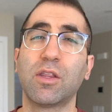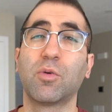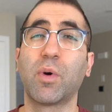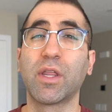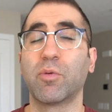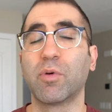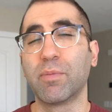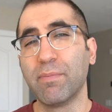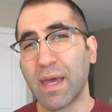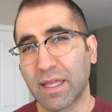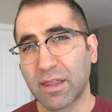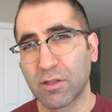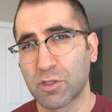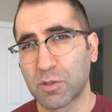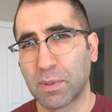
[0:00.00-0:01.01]
the way that we
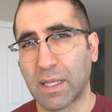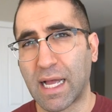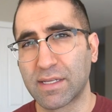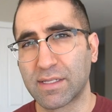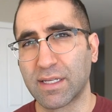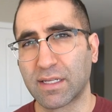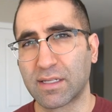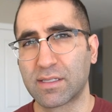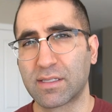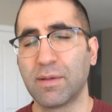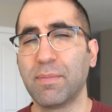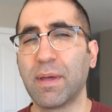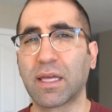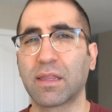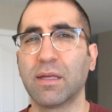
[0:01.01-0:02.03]
make those plastics to
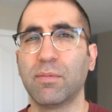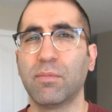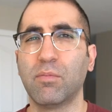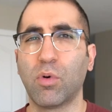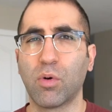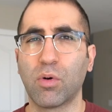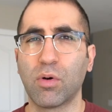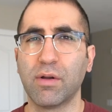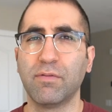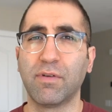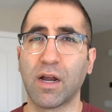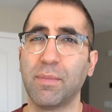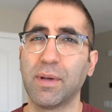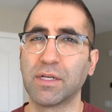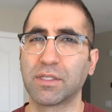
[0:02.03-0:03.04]
make them more
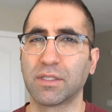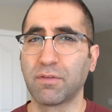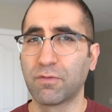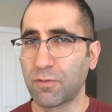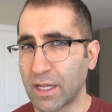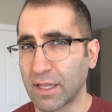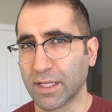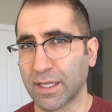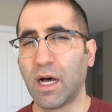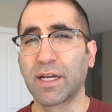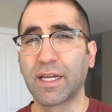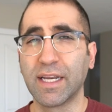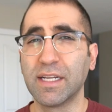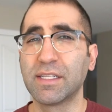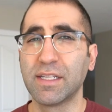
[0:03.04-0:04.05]
environmentally friendly. I'll
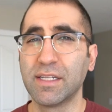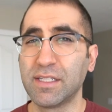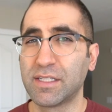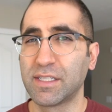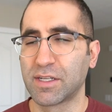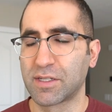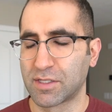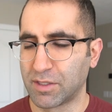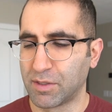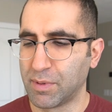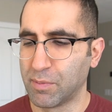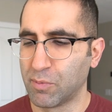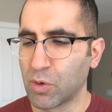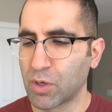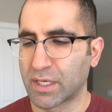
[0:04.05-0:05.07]
get into the details a little
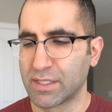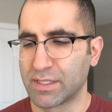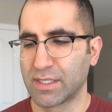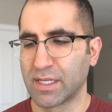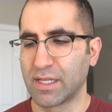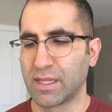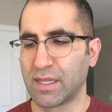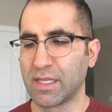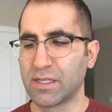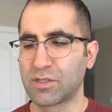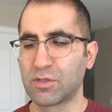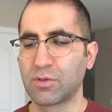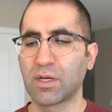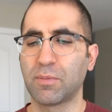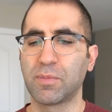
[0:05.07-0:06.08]
bit more because these
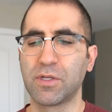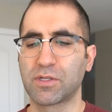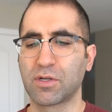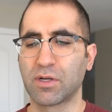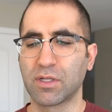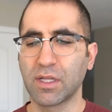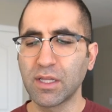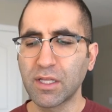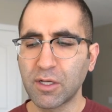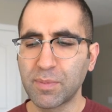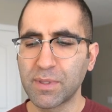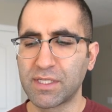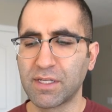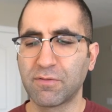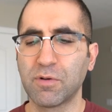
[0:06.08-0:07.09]
two companies are a little
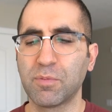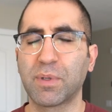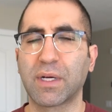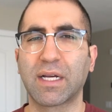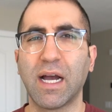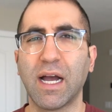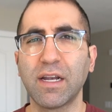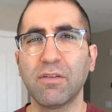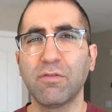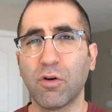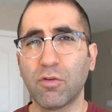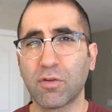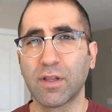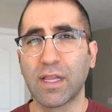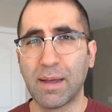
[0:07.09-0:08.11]
bit different but kind of
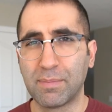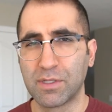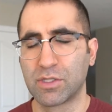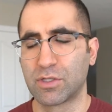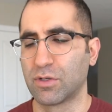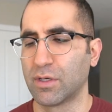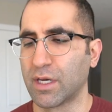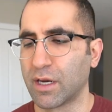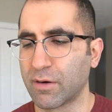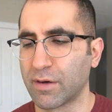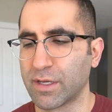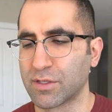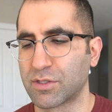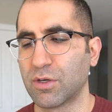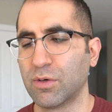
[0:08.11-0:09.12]
overlap in certain
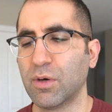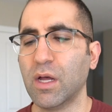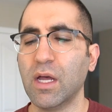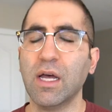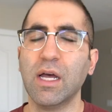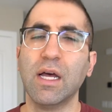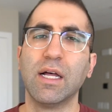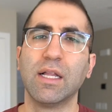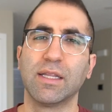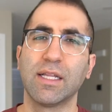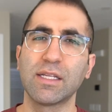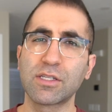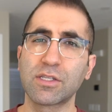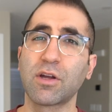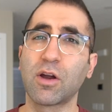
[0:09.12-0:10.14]
areas. So
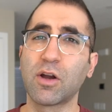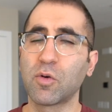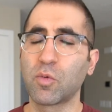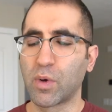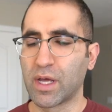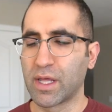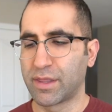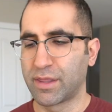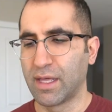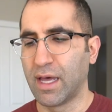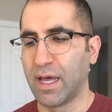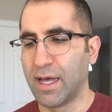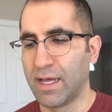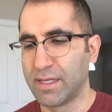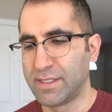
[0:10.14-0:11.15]
let's start with
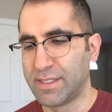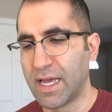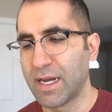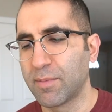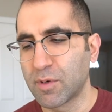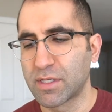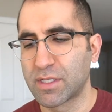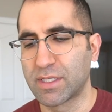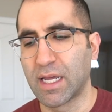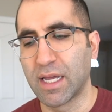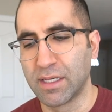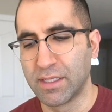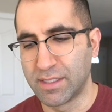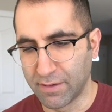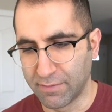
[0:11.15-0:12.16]
Danimer
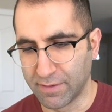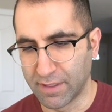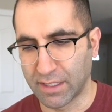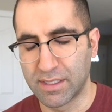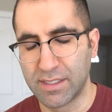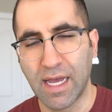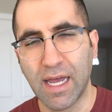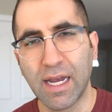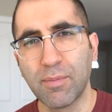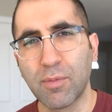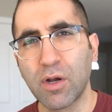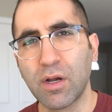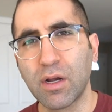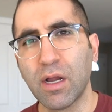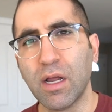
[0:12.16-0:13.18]
Scientific.
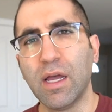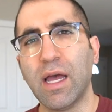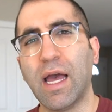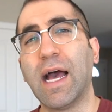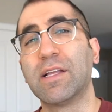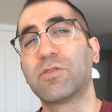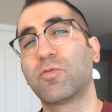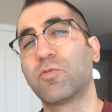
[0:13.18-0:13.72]
Danimer has